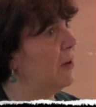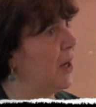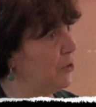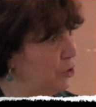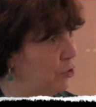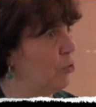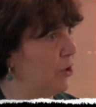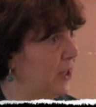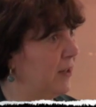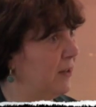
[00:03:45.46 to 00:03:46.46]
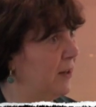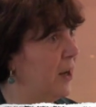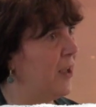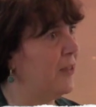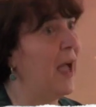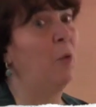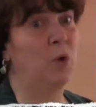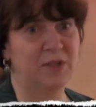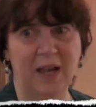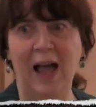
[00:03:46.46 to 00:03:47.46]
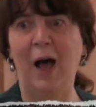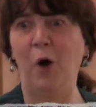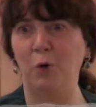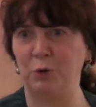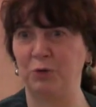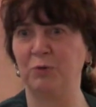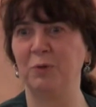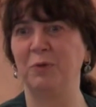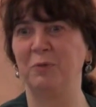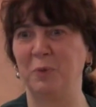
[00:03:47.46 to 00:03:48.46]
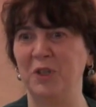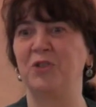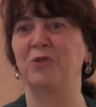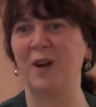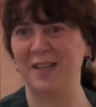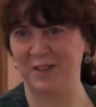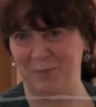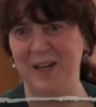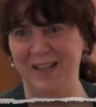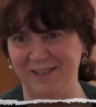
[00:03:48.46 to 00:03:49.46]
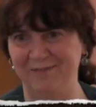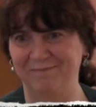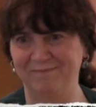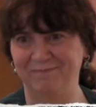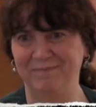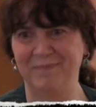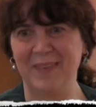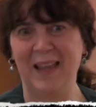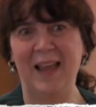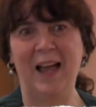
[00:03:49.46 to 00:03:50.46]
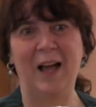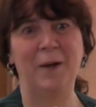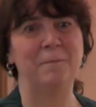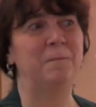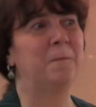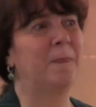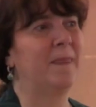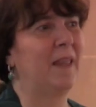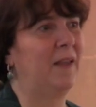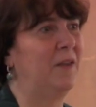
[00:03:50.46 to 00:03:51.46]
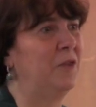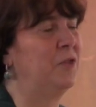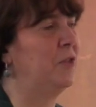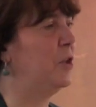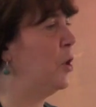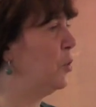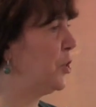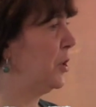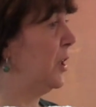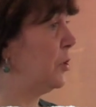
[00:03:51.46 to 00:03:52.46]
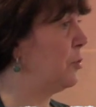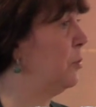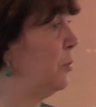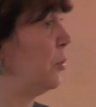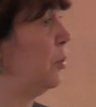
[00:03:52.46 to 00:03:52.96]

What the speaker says: and story. That was how truth was transmitted. The notion that truth